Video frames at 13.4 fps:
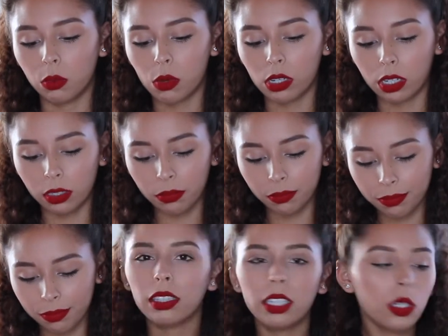water.
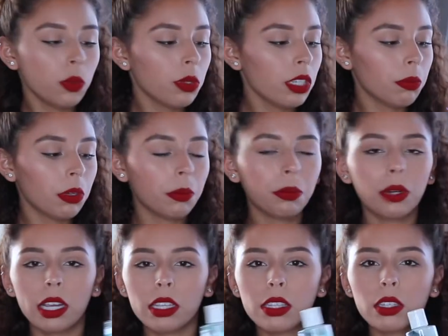This was a bit
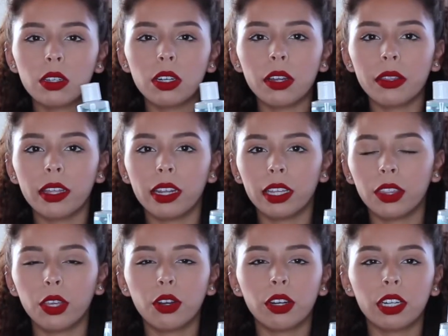pricier than like
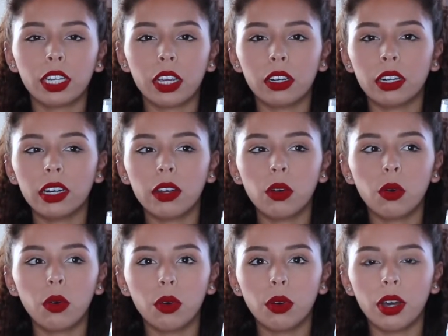the Garnier
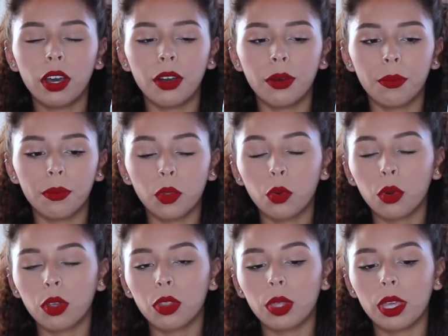
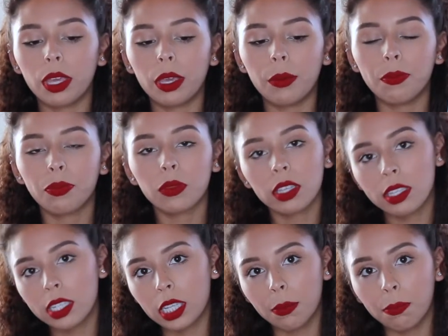or the
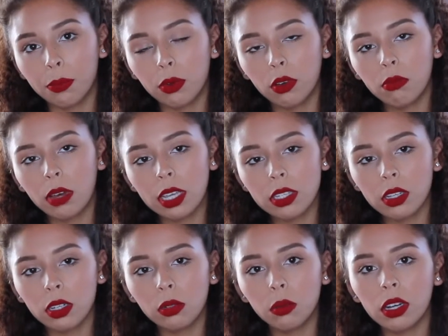simple
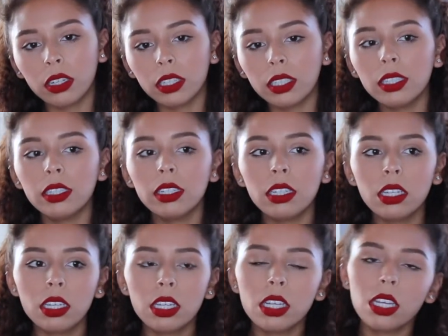micellar water,
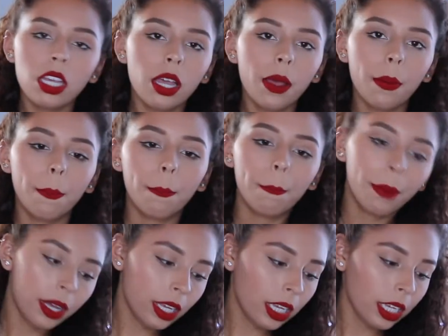
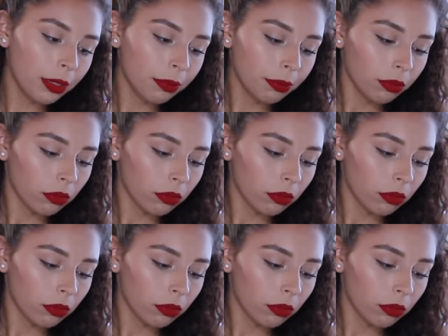but